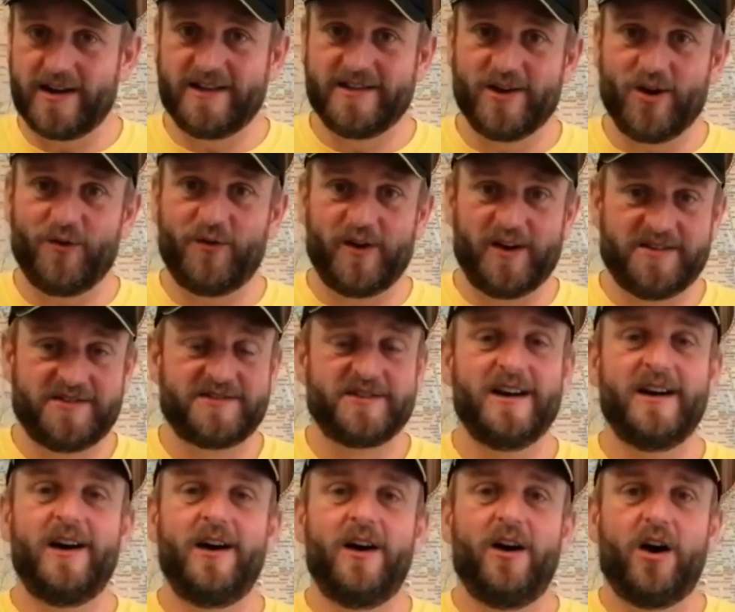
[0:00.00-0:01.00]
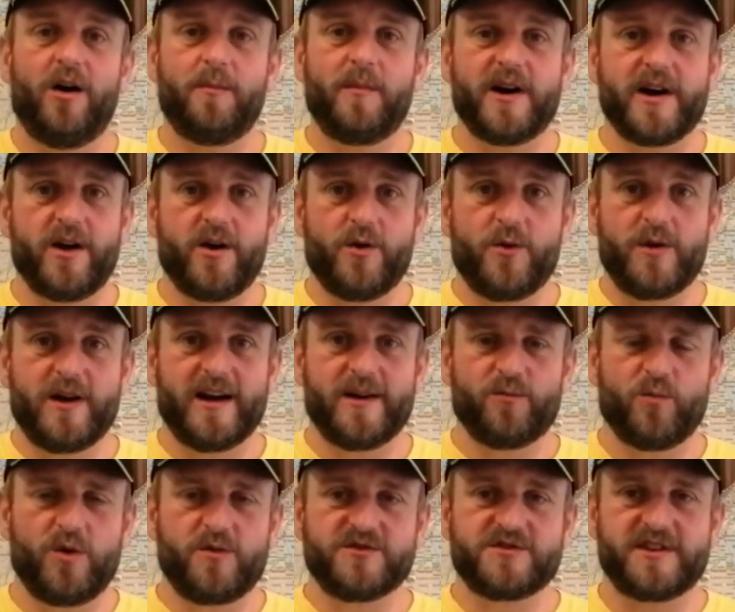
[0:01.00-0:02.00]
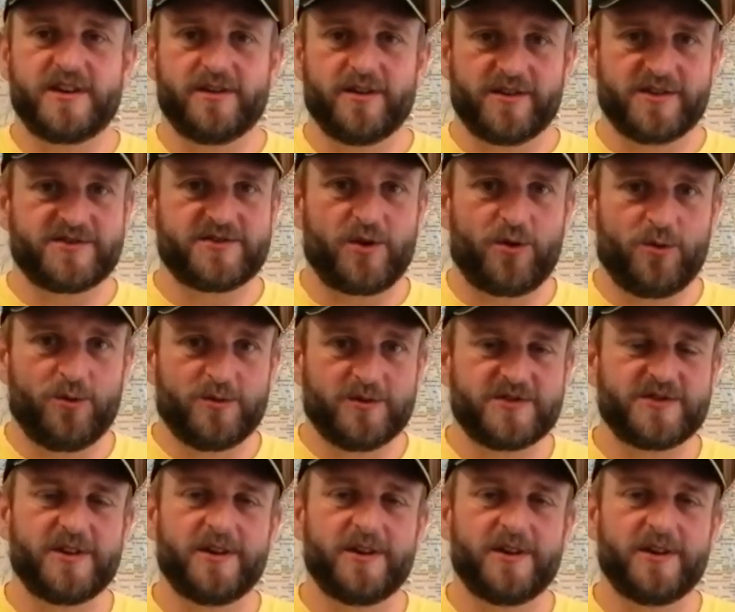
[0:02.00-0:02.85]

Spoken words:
the office on my own and won't see another soul,